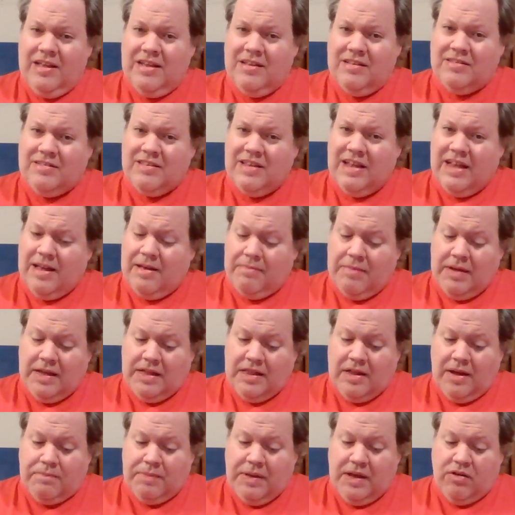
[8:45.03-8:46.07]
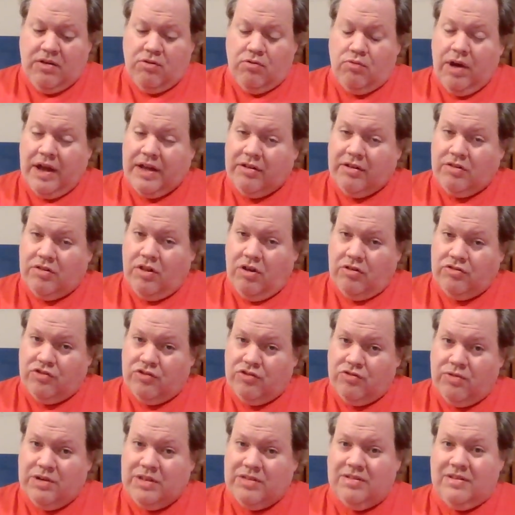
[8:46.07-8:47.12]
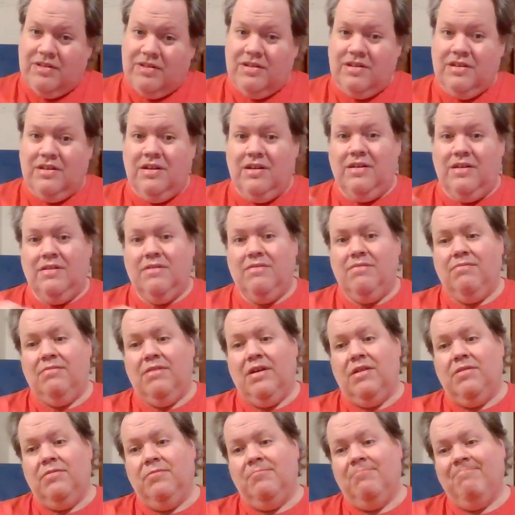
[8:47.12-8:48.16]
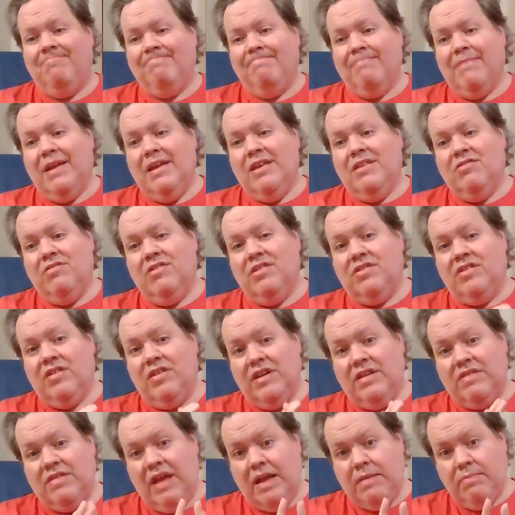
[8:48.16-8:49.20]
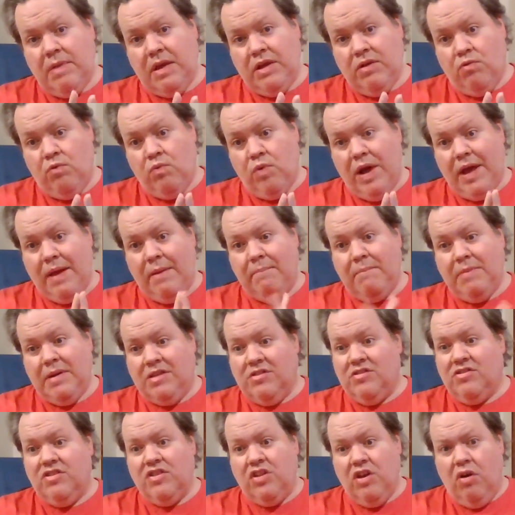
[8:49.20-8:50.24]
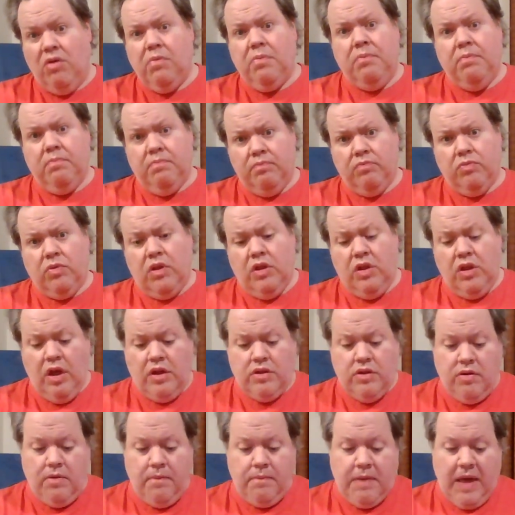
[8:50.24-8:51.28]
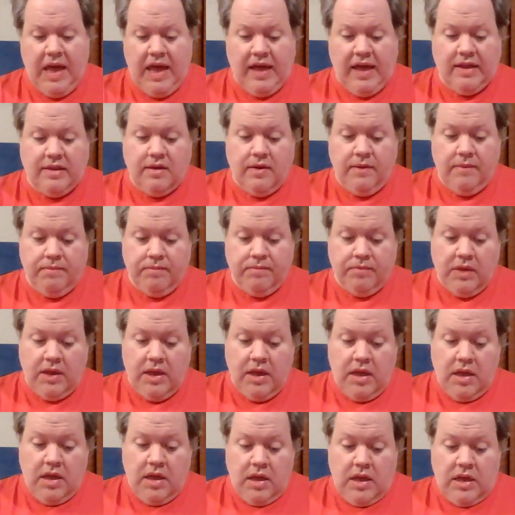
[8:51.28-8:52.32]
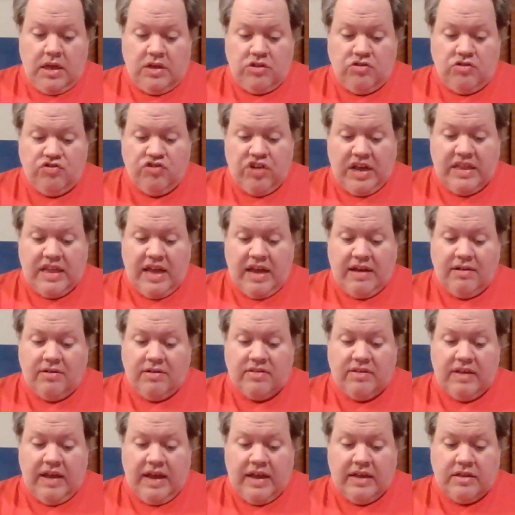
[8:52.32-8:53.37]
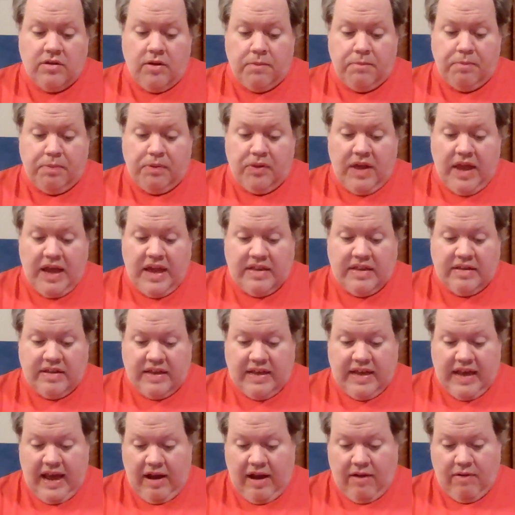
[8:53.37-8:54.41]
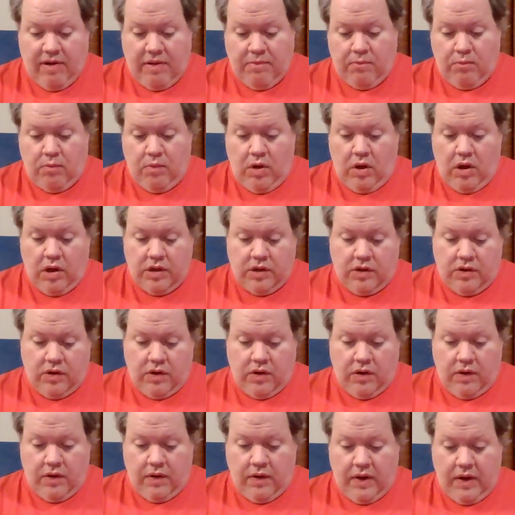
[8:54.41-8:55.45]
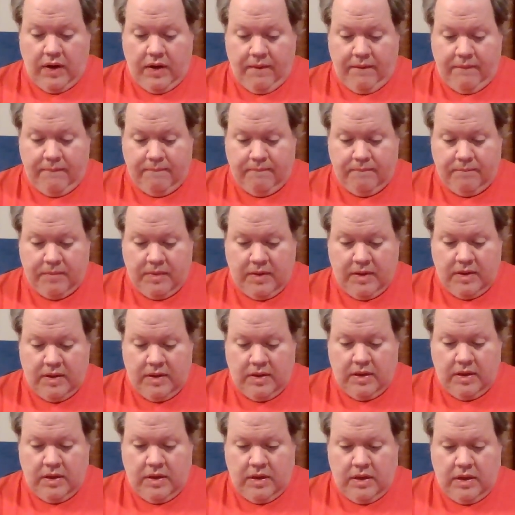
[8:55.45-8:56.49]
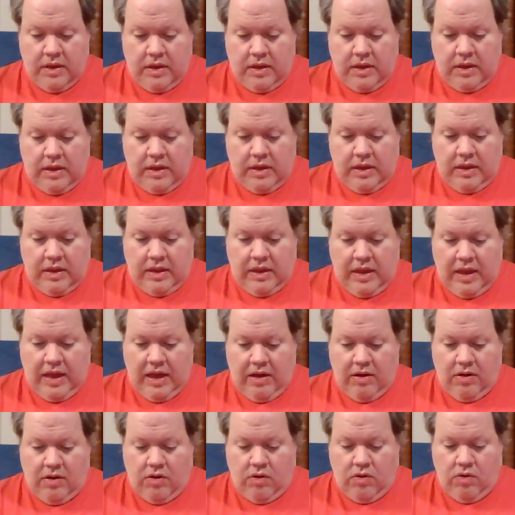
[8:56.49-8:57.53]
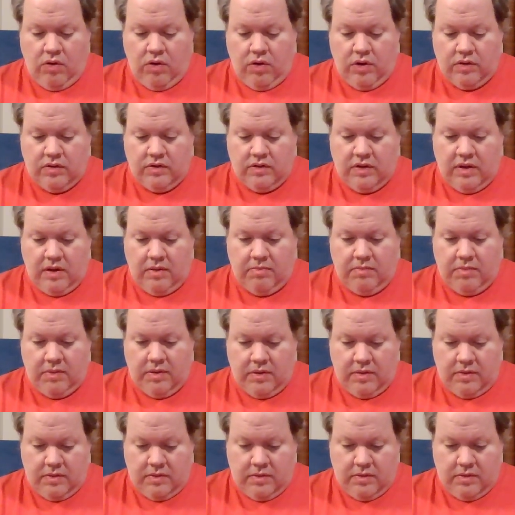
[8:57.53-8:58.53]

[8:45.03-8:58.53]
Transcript: his Santa may not be quite close to as well as good as Edmund Gwenn, but still not too bad. Jane Alexander played Karen Walker. Now, of course, well,